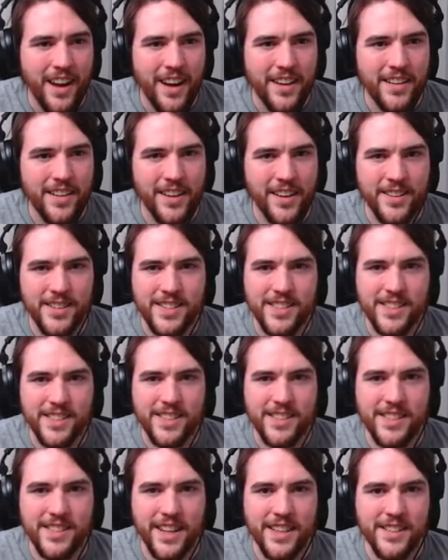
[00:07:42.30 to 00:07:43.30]
There's
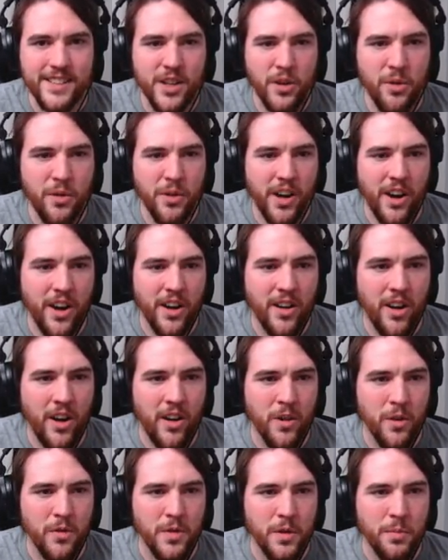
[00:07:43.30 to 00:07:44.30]
just things going on
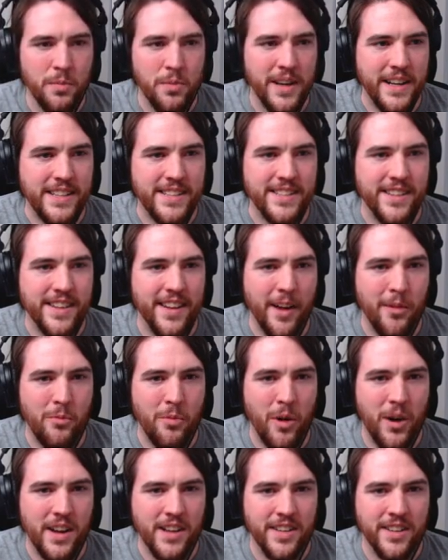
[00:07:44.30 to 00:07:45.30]
all over the place that I
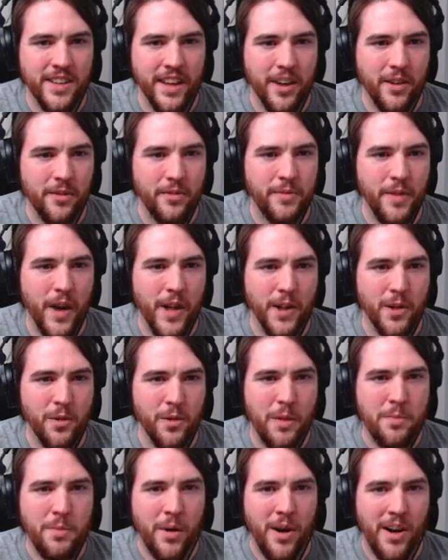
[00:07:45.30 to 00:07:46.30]
want to like follow
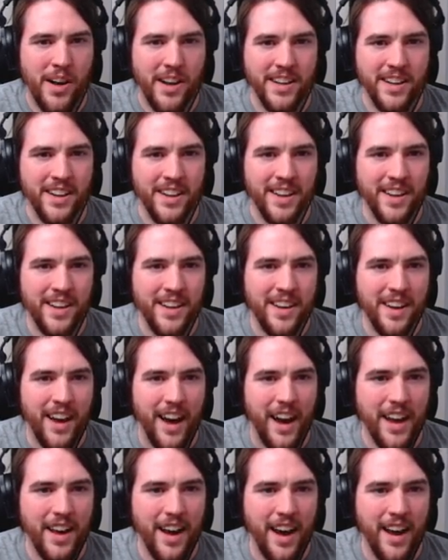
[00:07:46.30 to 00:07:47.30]
up on.
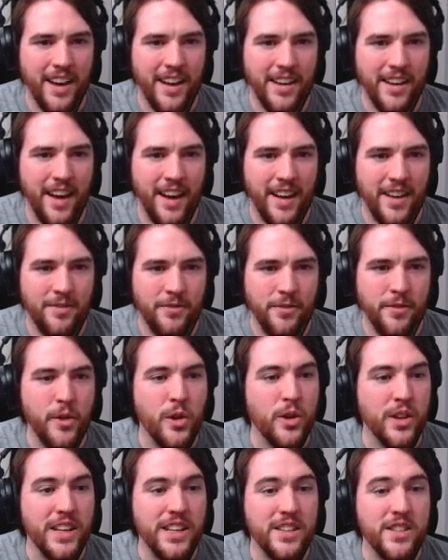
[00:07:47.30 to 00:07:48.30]
I
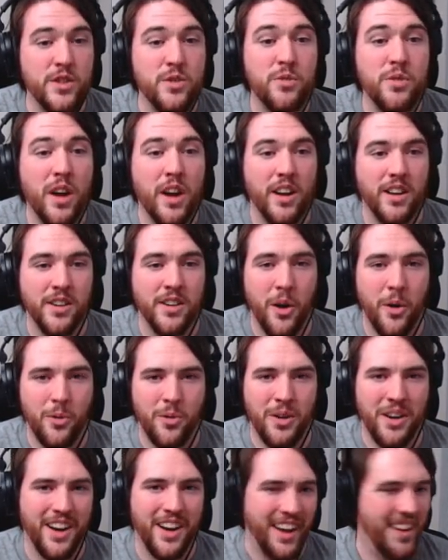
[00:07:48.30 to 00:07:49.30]
fully do not
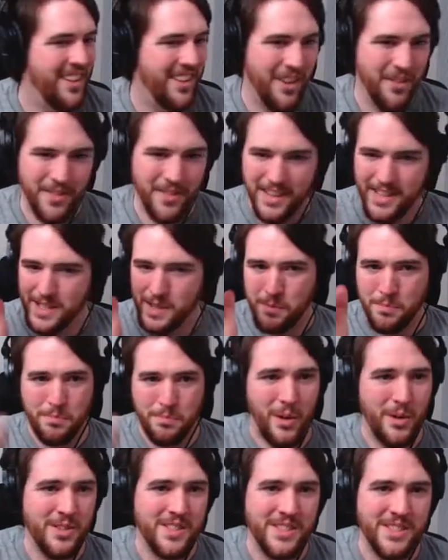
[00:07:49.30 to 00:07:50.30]
know. Love that he just
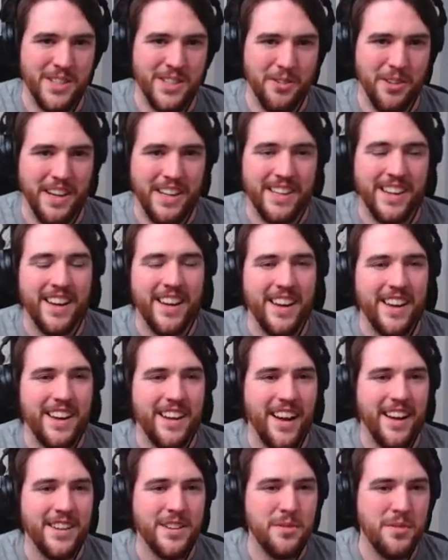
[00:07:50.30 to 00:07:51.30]
burst through it.
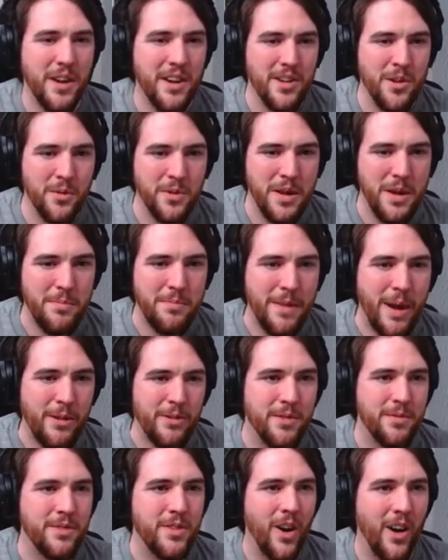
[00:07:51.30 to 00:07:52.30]
I do not know the
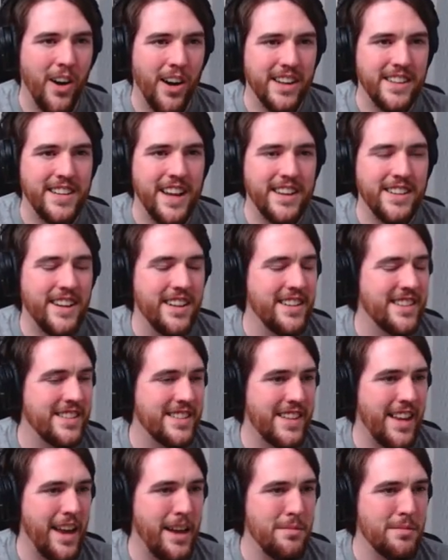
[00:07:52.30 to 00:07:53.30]
amount of content in
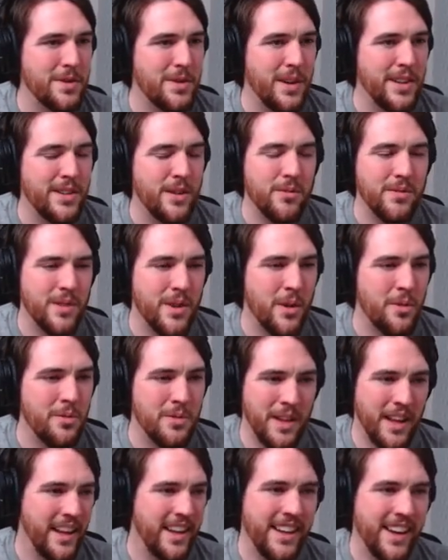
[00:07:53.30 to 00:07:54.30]
this game, so I don't know,
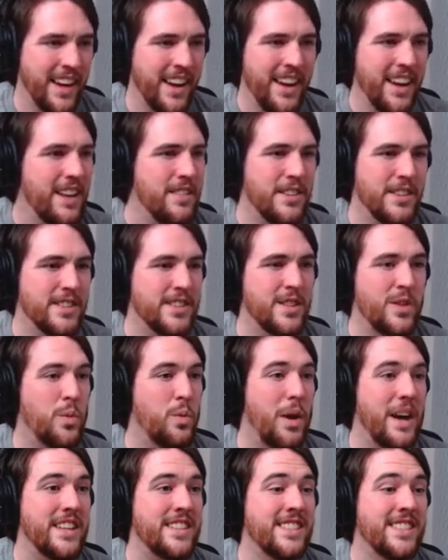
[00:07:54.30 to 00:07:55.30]
like, there's
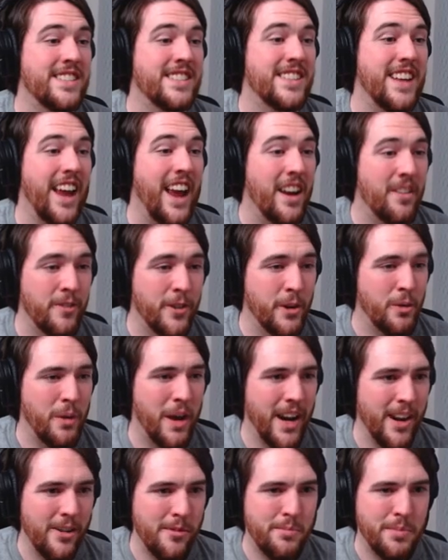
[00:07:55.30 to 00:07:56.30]
quests
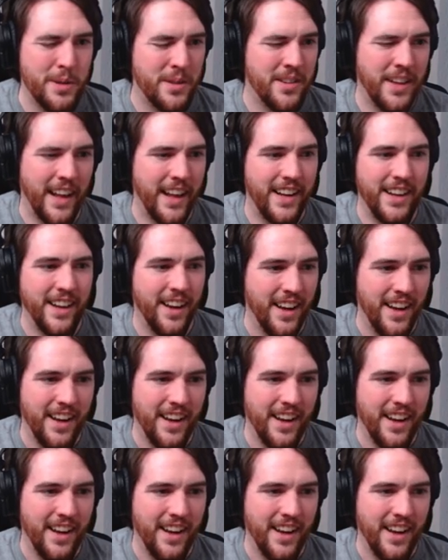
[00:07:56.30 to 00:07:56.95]
everywhere, but like